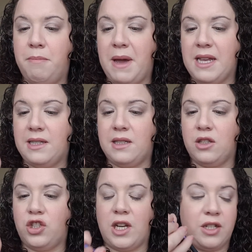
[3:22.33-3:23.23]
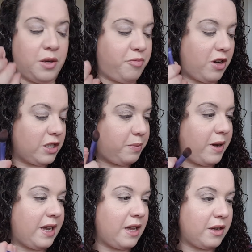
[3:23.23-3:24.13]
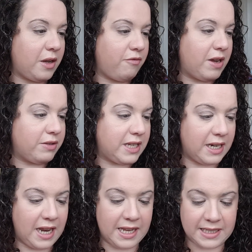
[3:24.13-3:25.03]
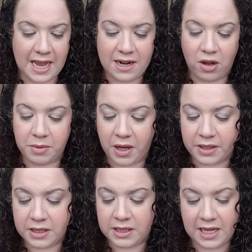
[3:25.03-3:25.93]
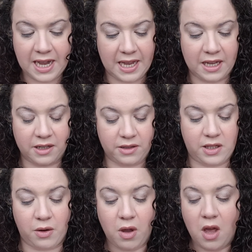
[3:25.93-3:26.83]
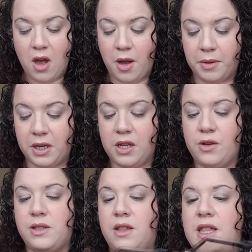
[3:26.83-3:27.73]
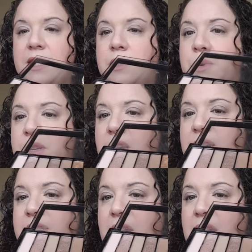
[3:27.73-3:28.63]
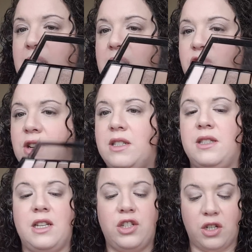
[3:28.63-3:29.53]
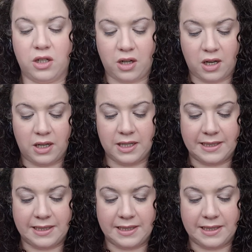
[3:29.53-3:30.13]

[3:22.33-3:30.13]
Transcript: base shadow brush by Real Techniques, and I'm going to use this one as a transition colour.